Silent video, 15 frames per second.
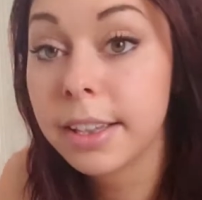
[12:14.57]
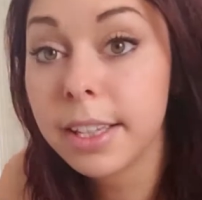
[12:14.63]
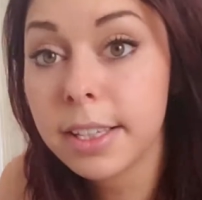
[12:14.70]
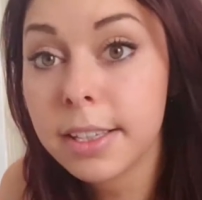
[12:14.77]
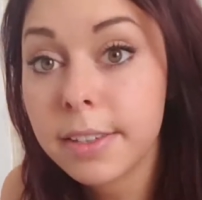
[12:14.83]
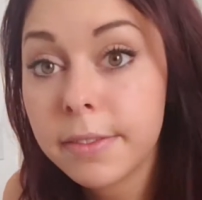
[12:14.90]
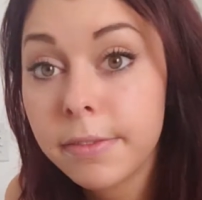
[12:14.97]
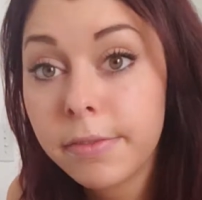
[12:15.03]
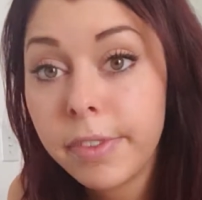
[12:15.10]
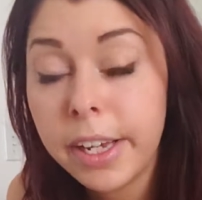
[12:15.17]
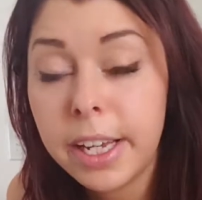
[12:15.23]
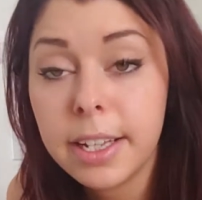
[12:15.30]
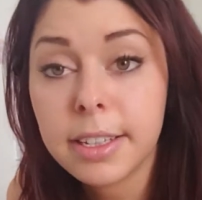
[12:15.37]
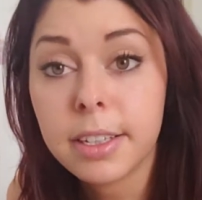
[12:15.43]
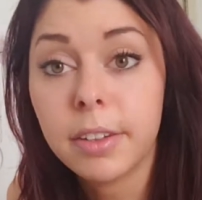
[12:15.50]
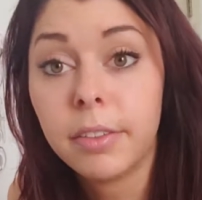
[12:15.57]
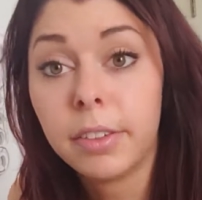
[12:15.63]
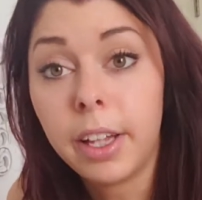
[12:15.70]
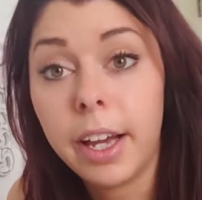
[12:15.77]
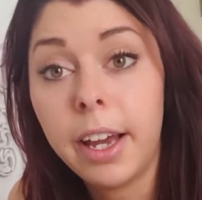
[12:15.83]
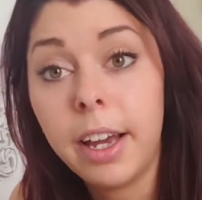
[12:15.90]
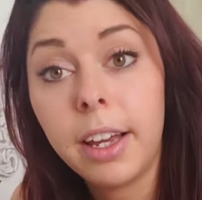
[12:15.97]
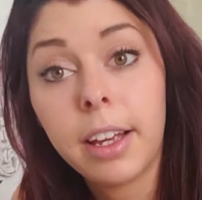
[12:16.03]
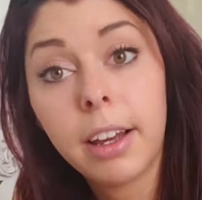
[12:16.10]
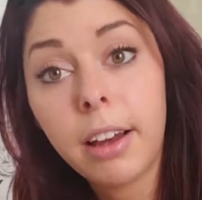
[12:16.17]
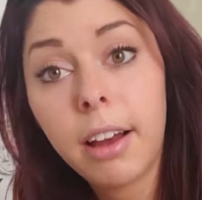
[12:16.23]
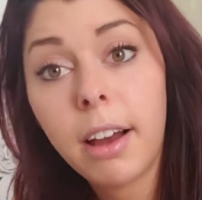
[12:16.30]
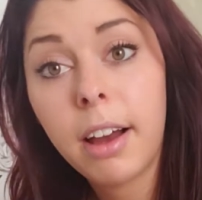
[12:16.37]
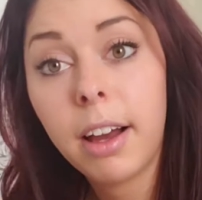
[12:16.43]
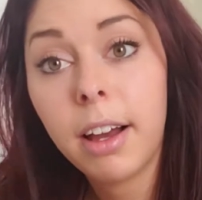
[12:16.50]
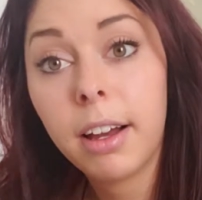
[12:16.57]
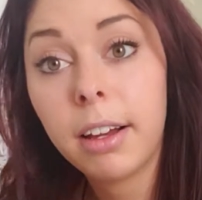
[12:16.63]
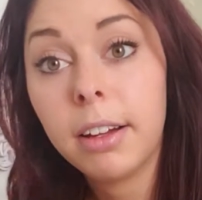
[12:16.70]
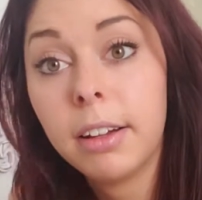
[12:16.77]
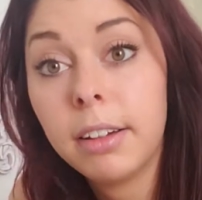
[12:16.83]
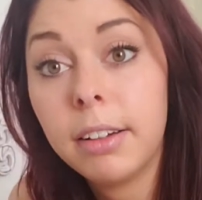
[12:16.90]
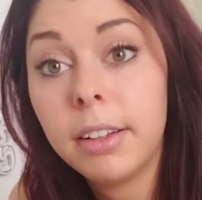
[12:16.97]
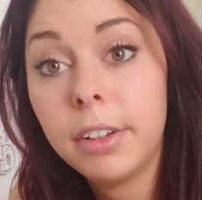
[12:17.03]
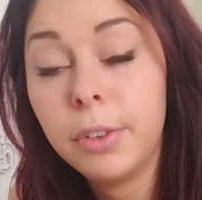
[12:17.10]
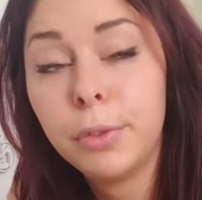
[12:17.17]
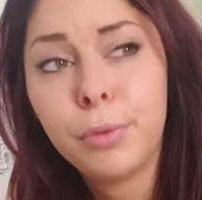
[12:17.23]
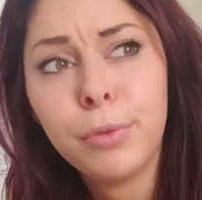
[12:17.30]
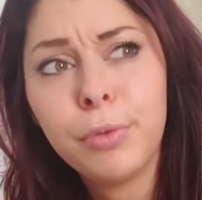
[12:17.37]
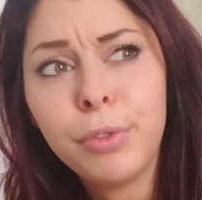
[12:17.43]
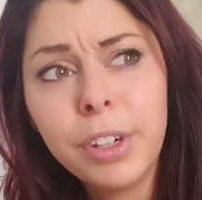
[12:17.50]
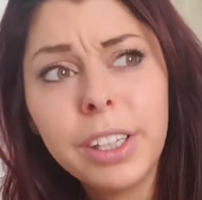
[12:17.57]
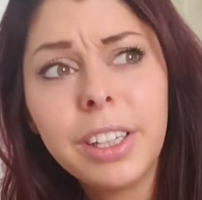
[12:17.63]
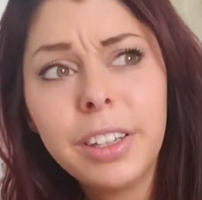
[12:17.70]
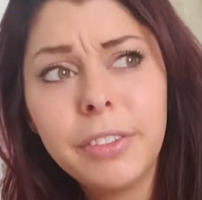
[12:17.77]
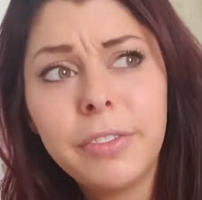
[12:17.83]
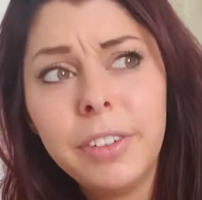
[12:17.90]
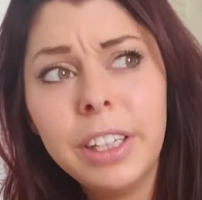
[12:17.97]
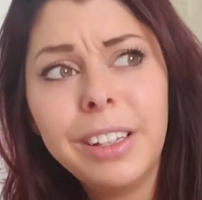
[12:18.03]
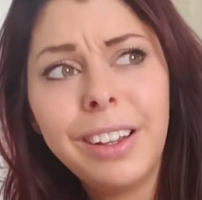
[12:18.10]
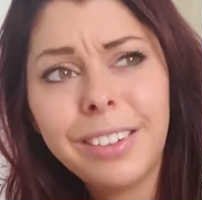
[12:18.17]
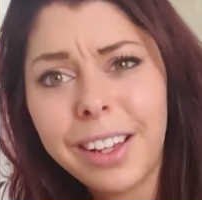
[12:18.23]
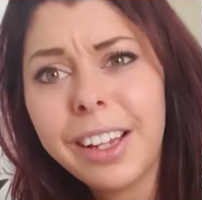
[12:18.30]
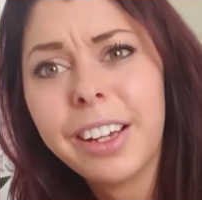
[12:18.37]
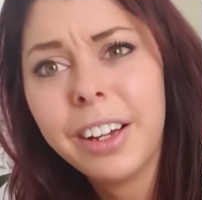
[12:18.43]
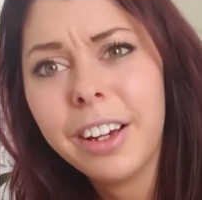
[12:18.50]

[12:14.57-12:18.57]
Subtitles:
this phase of like really feeling like